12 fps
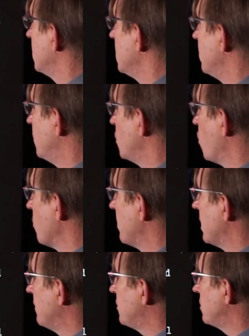even the
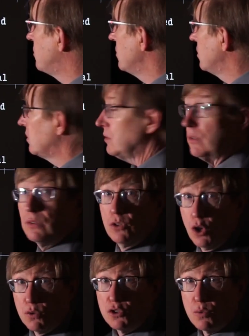orbit of the
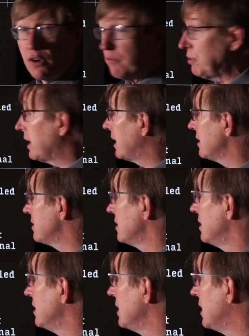known dwarf planets.
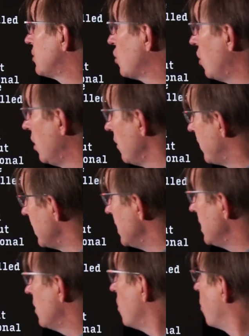It's called
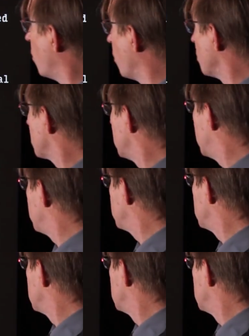the Oort Cloud.